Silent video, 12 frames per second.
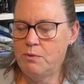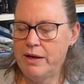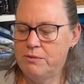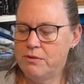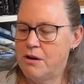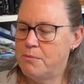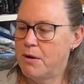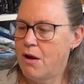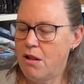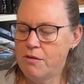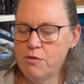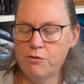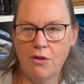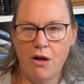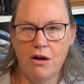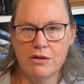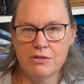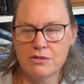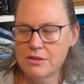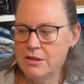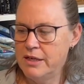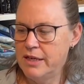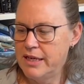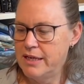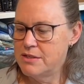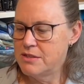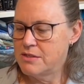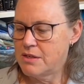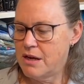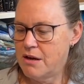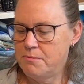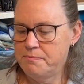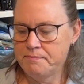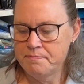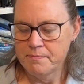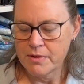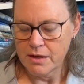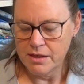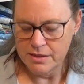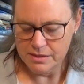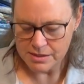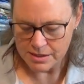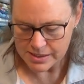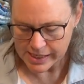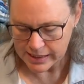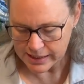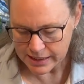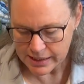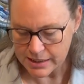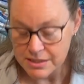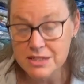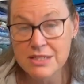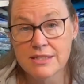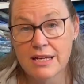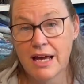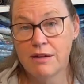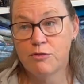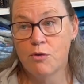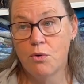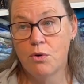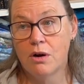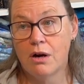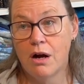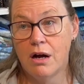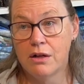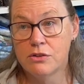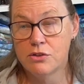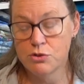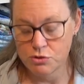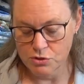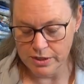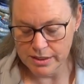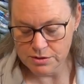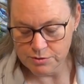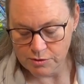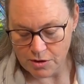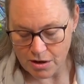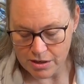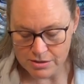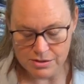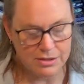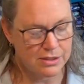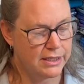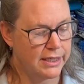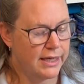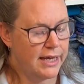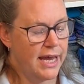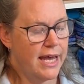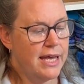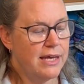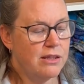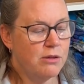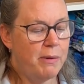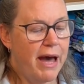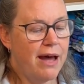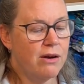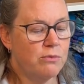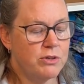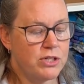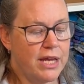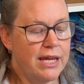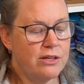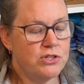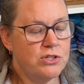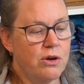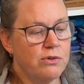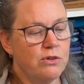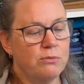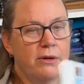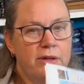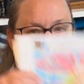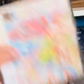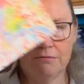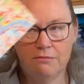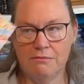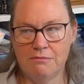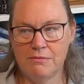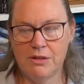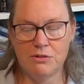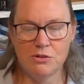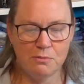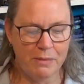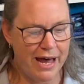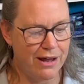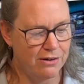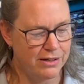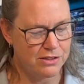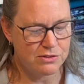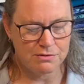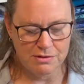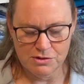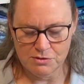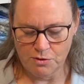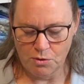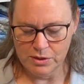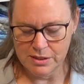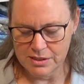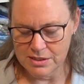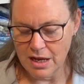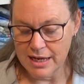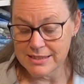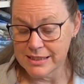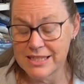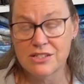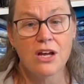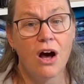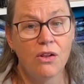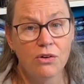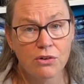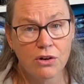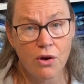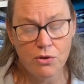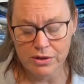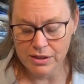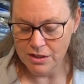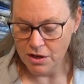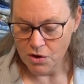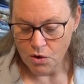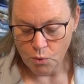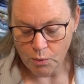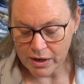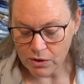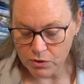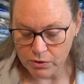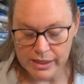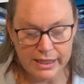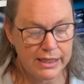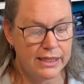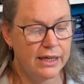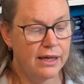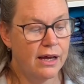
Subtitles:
wound up, but all of the floss is contained in it. It is designed for 2 strands of floss. And the pattern, which I can't show you, but there's the pattern. It's folded, it's nicely, it's color coded, well gridded.